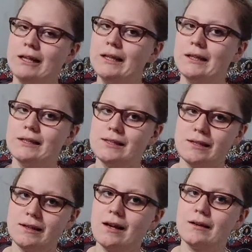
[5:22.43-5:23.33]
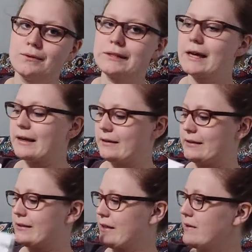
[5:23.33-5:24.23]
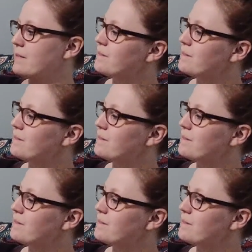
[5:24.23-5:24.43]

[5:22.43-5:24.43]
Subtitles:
in the sea, not outside of the sea.